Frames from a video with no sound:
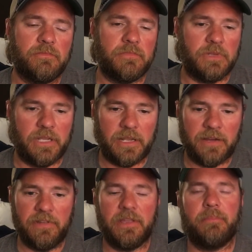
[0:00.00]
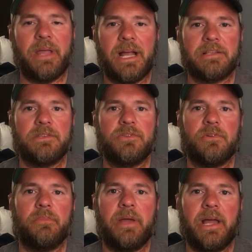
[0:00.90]
we get everything packed
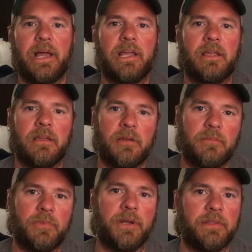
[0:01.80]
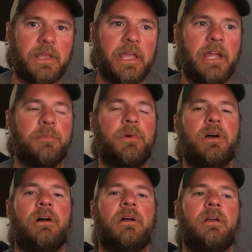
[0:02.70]
into a bag, bring the
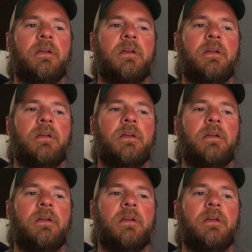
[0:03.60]
camera,